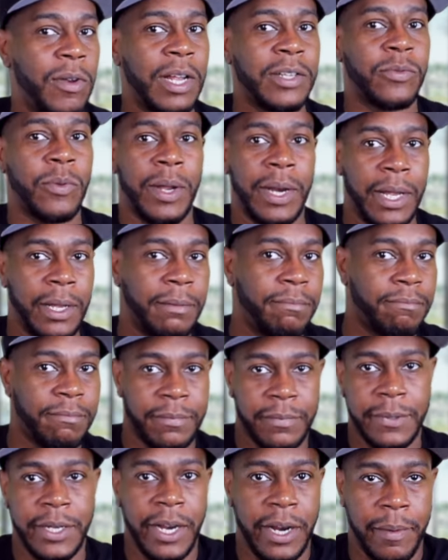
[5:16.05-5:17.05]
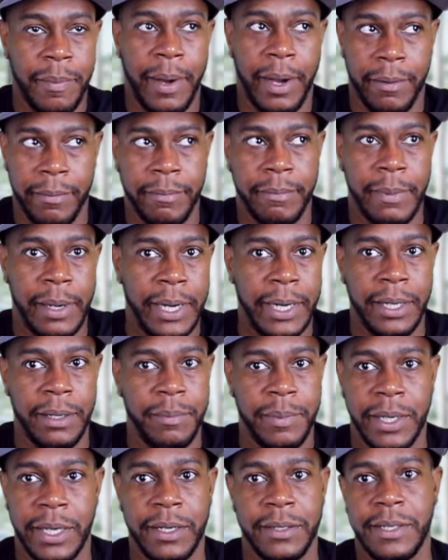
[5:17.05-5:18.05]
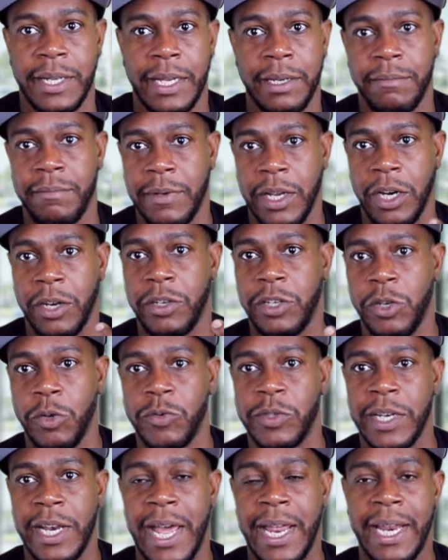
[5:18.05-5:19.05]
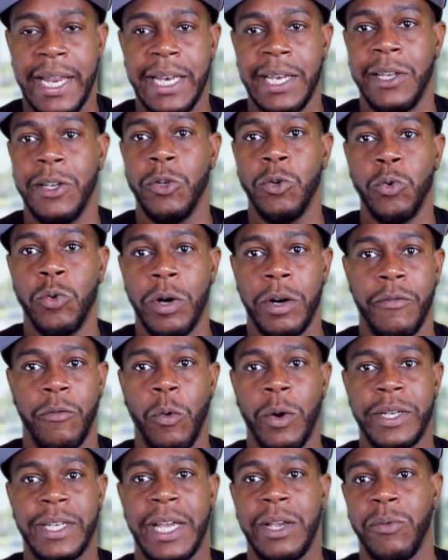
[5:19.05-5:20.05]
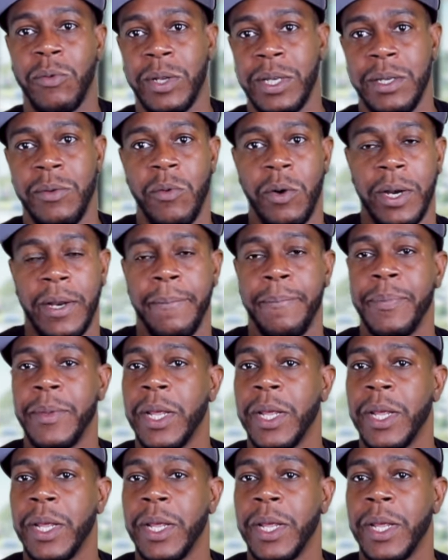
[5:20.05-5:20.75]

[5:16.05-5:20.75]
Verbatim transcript: That's why they care about money because they, they're using that in lieu of what they really wanted.